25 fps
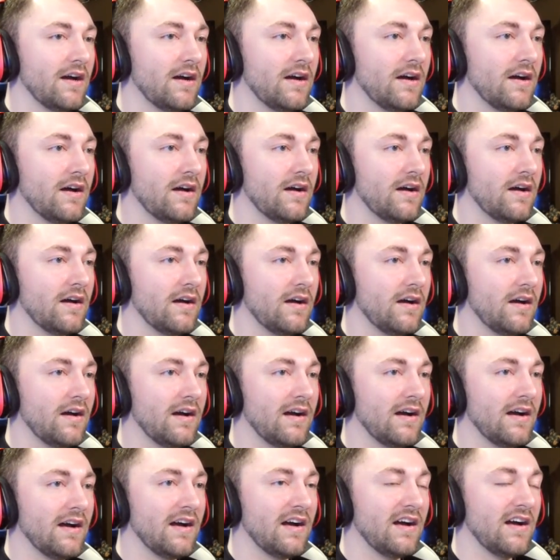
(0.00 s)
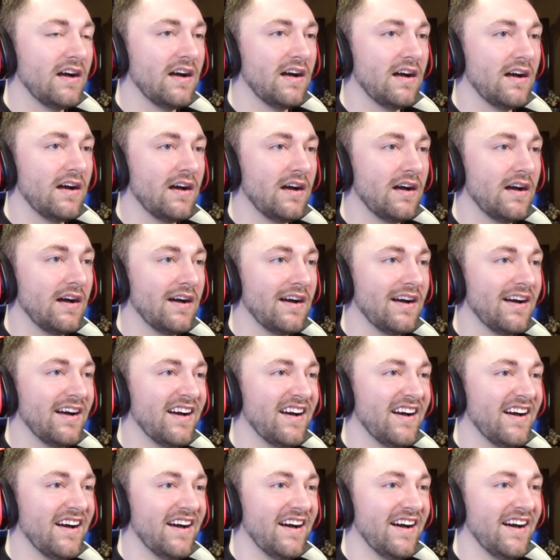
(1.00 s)

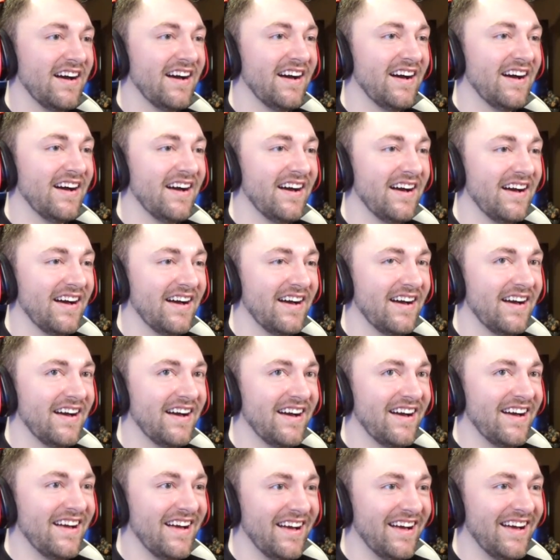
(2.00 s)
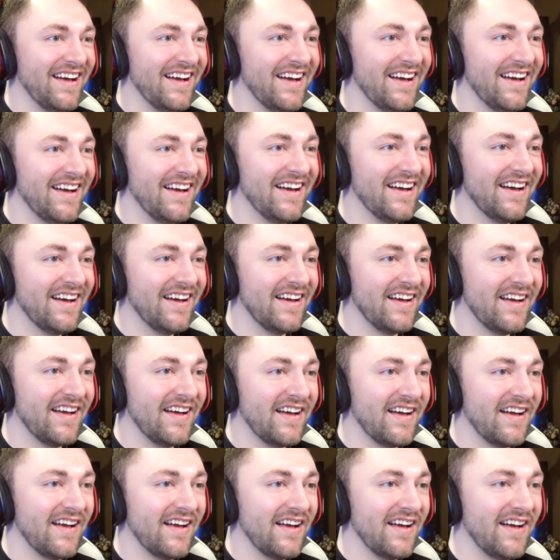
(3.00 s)

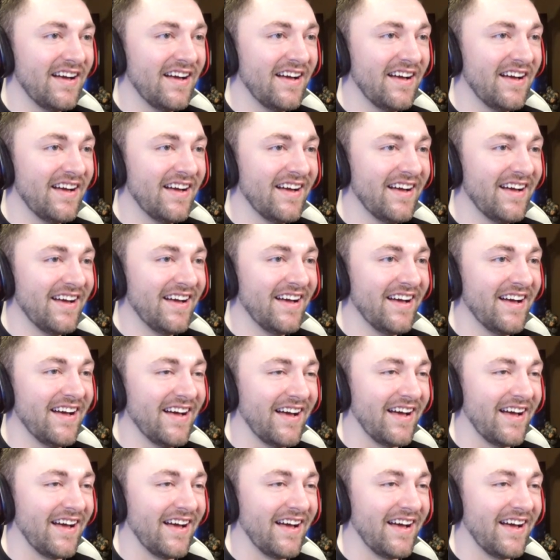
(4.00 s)
(no one is talking)